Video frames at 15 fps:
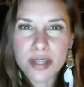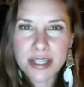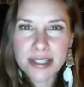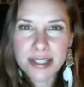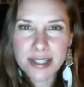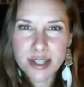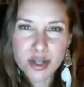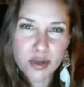
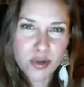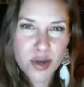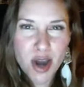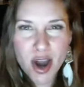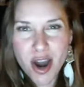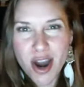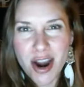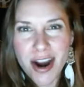is the new
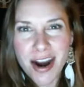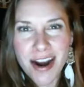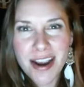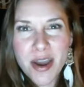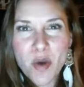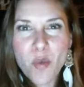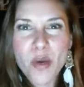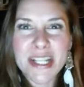car?
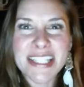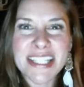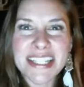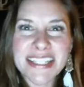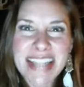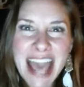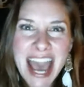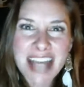What does the
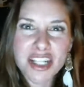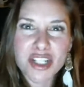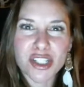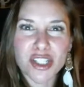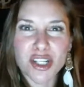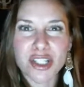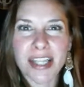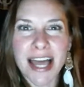dash
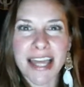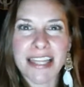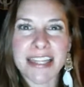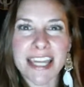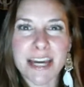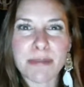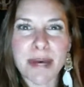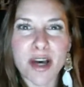look like?
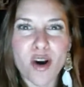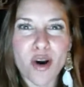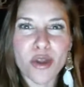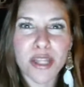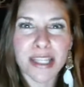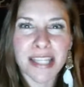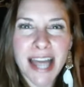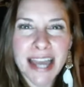Think about all the
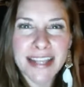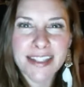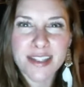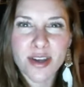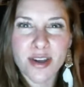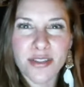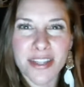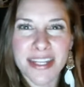lights
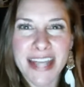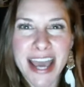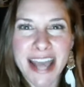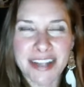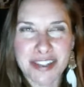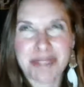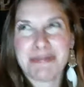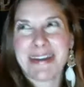on the
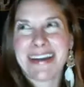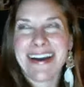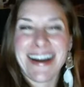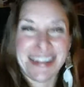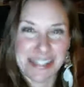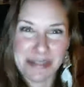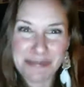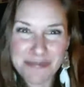dash. Oh my
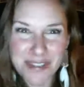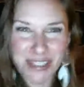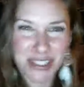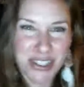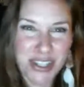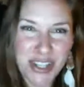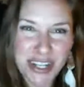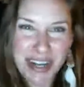gosh, I'm
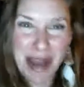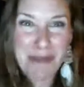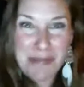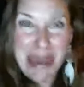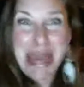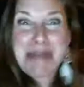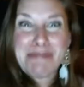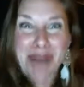feeling good. I'm
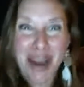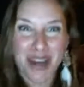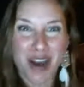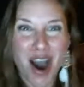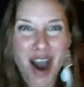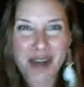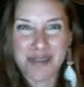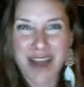in my car
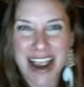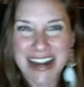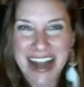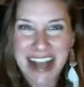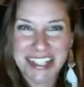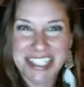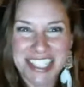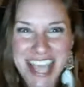right now.
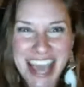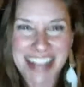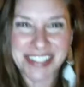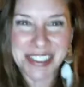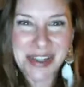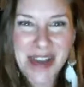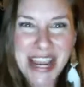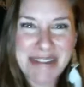Shit,
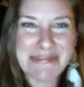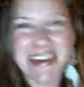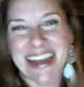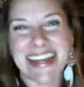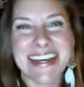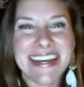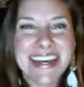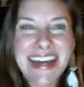join me.
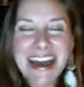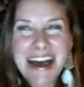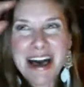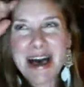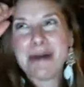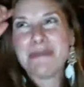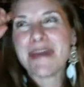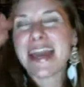
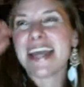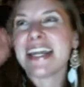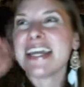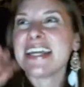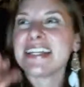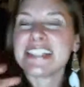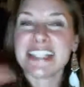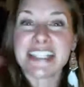And
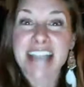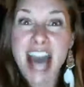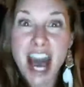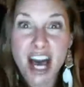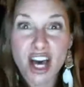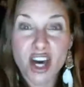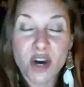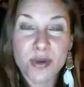it is a
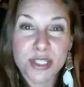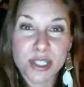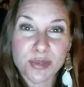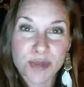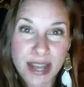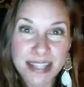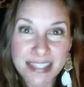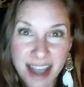Tahoe. It's a
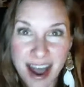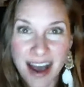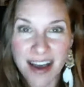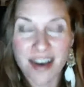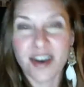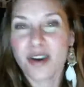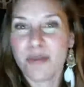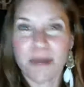red
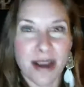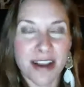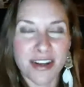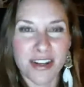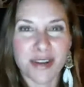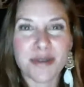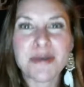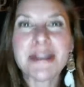Tahoe, brand
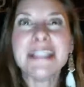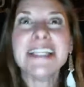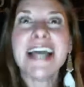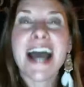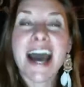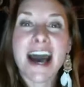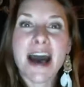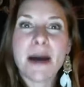new.
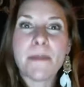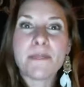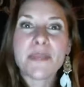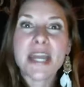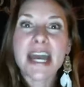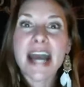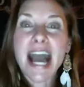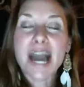I
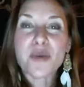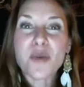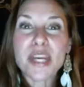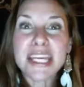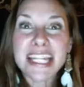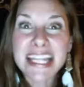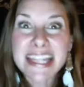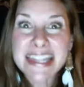want
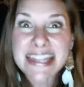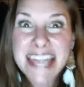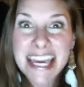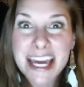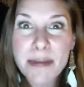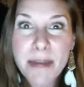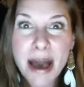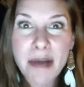you to
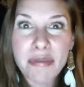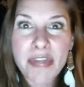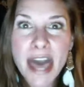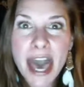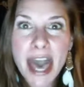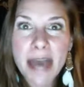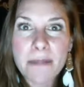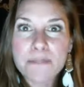think about
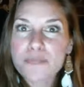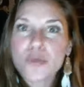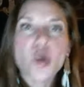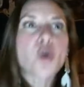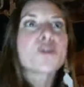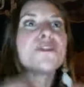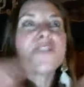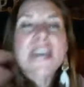that.
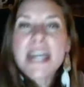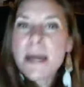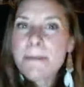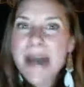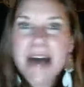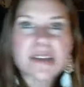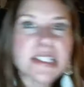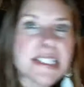Or think
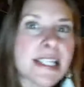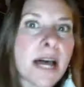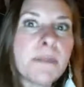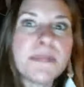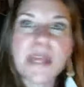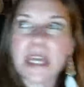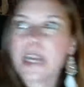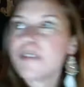about
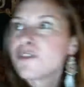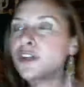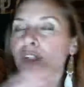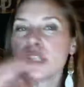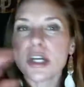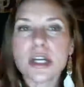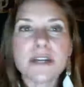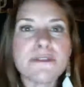something. If you're
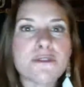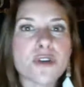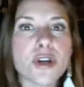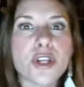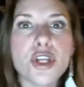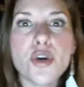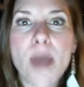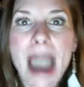looking for a
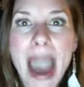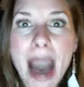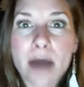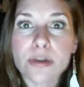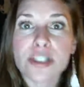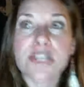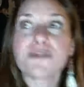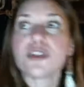new
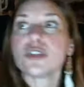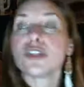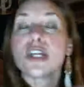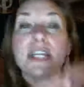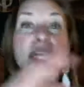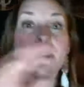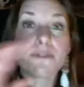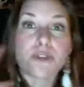house, if you're
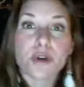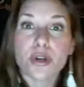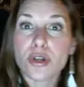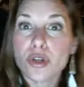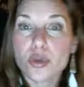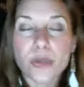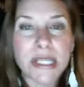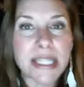looking for a
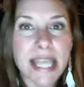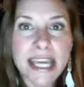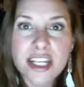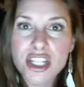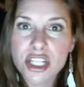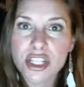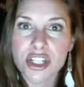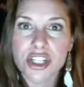new
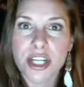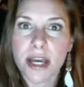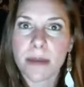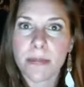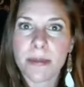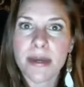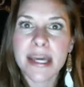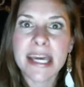relationship,
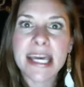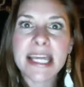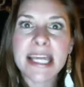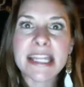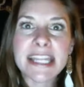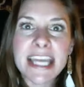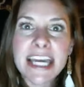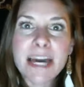
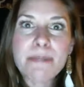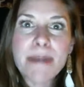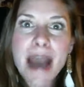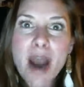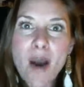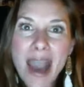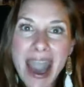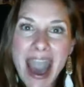think
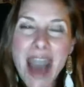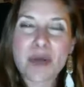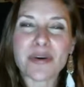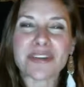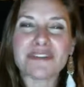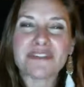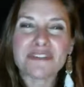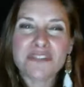about how it
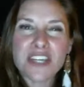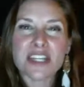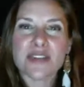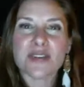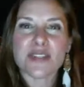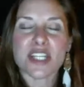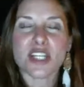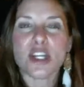
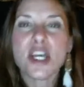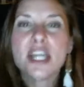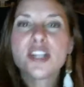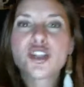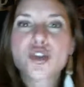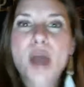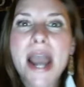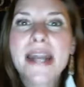feels and
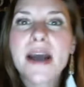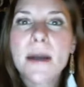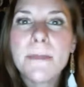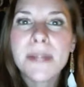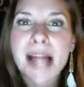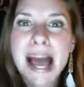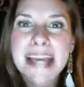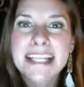try to
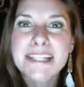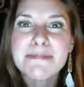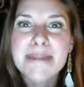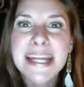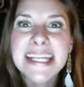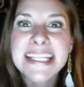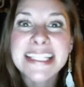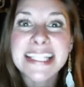apply as
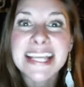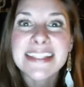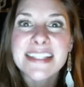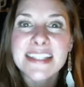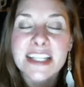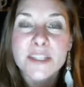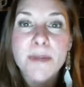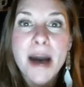many
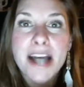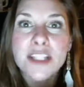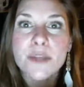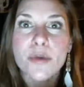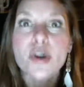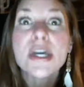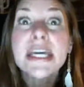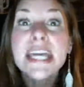senses as
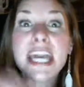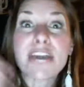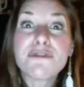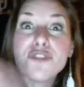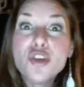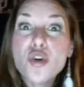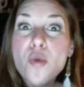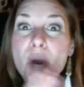possible. If
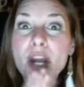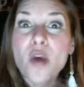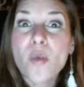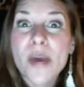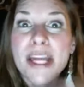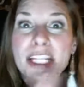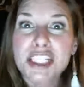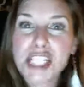you want to
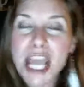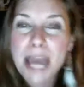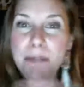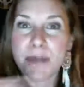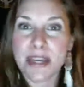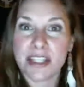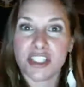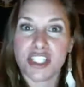win a
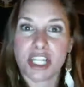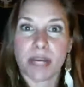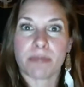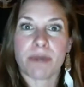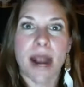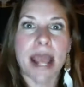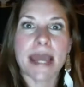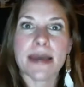championship,
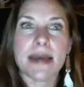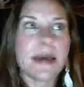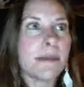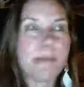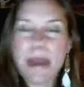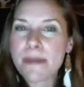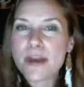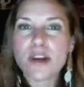right?
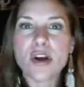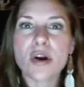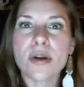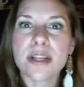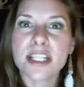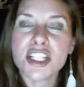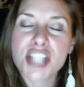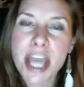Maybe you're going
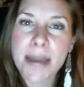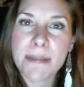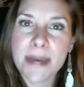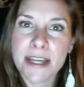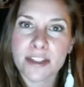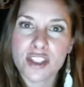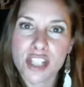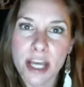to the
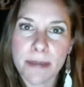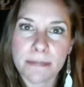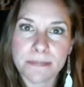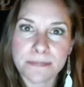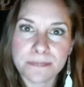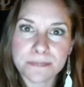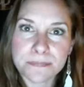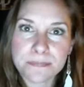championship
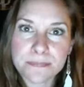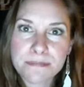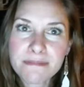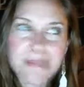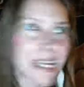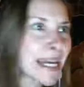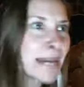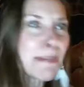
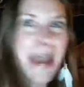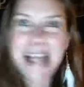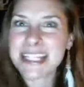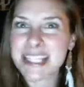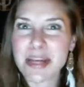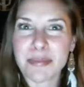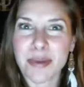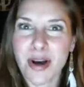in
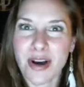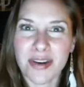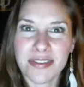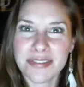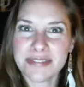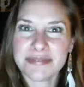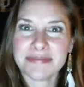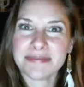basketball
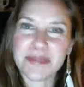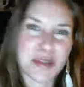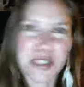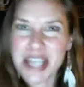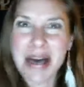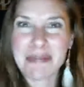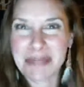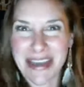or
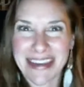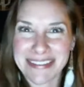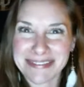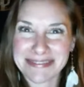something.